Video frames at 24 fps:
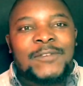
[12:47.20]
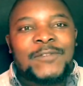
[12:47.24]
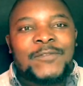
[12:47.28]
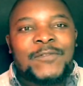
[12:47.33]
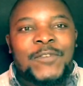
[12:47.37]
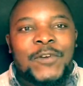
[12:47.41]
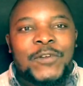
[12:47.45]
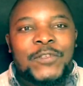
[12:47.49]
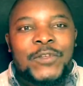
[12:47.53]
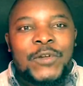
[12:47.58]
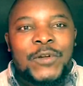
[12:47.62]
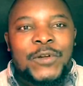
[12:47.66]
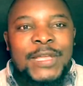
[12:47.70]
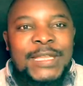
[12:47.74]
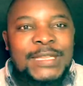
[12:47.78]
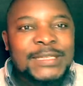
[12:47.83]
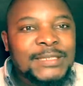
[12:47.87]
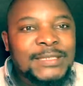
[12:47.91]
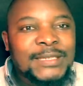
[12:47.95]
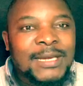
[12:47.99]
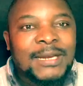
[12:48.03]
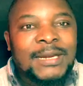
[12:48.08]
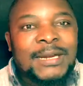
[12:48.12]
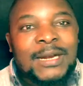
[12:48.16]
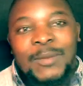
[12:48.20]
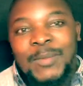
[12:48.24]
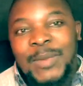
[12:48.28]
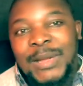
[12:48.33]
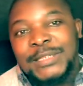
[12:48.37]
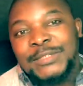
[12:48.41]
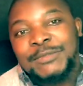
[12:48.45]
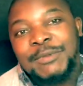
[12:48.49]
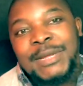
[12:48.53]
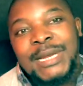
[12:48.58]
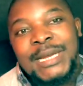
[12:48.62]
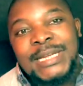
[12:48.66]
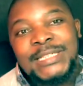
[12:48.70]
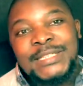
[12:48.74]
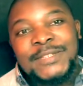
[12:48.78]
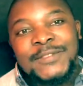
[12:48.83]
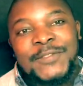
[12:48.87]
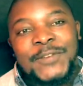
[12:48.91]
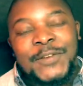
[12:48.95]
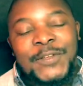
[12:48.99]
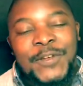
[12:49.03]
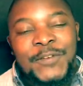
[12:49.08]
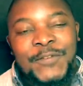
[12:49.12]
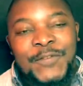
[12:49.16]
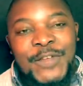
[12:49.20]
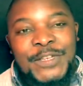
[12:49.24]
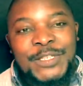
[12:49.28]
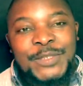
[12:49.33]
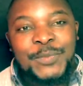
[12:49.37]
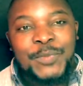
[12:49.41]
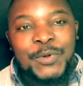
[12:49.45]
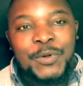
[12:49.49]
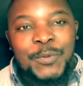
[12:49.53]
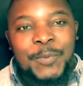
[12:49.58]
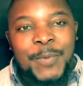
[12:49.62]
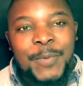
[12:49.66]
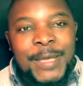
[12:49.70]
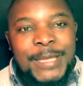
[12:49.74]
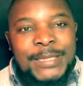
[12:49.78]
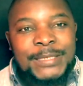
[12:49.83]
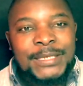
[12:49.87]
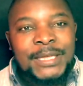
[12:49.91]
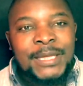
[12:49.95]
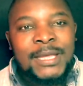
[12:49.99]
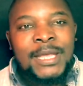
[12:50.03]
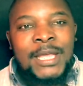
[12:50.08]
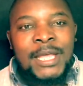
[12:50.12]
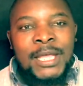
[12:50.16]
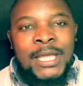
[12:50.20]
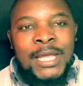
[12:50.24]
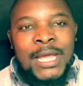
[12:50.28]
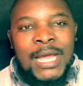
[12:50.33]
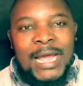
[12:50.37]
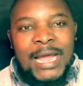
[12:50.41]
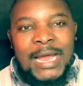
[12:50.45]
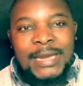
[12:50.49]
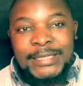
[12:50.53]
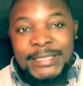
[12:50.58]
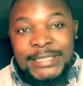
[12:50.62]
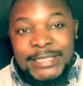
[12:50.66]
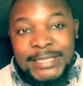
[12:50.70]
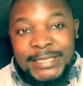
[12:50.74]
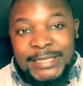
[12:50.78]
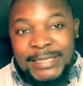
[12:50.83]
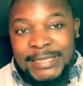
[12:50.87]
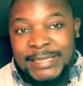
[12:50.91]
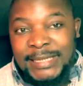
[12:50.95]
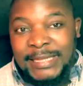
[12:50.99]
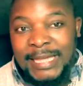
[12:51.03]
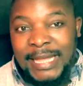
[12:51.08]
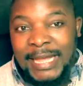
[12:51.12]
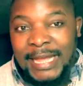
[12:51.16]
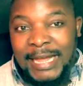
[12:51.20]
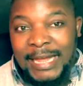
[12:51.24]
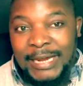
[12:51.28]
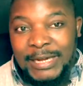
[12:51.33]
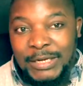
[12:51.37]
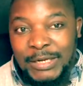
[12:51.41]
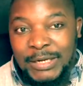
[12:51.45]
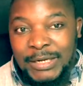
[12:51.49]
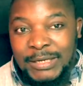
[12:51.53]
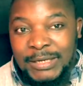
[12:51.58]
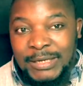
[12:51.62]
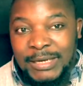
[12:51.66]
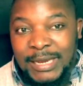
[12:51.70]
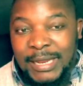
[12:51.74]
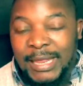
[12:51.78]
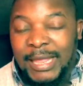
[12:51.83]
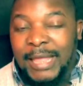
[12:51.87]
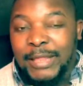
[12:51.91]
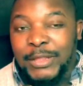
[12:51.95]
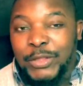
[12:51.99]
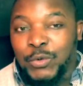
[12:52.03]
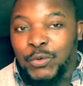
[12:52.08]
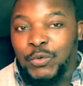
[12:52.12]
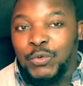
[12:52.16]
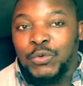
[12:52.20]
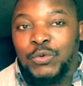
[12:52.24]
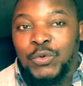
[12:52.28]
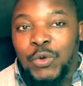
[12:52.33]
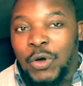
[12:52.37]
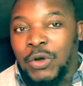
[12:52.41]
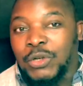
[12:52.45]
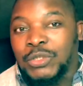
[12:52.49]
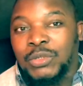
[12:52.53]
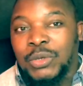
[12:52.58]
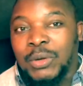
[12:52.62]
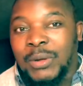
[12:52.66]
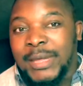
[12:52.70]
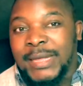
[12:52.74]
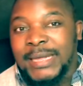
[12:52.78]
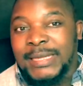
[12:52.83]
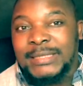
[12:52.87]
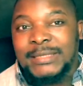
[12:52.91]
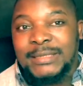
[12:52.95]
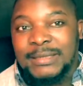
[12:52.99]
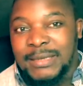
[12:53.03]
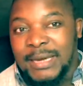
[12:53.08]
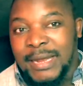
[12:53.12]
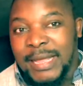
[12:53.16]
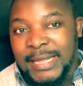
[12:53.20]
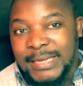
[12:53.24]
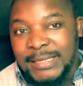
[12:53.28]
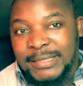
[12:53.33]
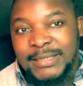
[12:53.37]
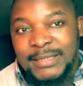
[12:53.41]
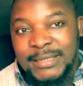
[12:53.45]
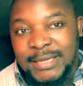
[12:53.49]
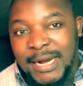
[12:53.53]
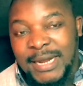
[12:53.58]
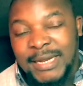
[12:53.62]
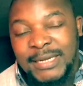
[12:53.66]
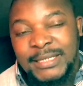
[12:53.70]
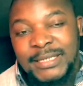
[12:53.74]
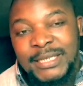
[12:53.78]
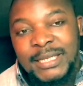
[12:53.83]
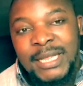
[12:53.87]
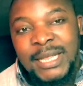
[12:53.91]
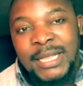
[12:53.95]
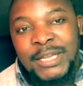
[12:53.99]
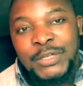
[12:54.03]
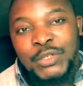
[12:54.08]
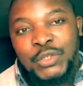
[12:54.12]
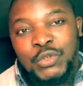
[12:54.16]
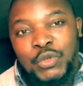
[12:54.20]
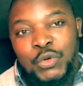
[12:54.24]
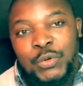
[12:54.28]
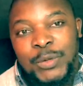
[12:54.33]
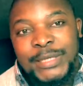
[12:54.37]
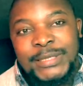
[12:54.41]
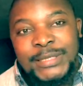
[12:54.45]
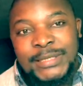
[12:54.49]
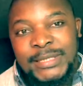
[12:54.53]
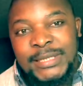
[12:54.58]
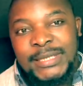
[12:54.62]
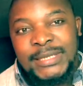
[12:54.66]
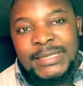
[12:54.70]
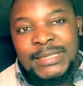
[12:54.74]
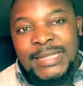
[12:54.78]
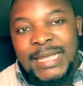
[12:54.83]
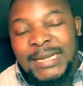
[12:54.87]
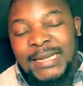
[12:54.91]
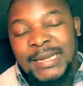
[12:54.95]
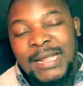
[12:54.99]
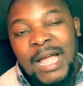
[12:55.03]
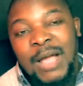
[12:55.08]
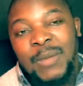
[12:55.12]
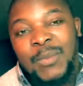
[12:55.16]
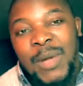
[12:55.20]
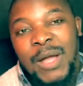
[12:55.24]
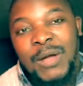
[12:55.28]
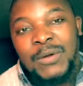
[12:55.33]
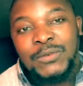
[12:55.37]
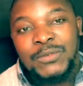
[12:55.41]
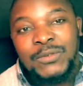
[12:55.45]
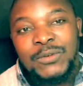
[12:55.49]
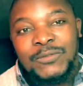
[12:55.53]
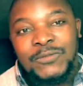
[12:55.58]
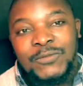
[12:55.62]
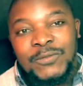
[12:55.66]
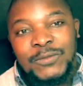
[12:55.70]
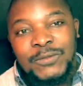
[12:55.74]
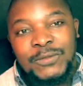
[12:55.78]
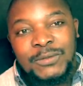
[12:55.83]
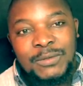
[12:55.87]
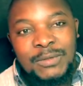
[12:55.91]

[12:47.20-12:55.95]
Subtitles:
for your Instagram as well as for your Facebook page. And you could also extract tweets that come out of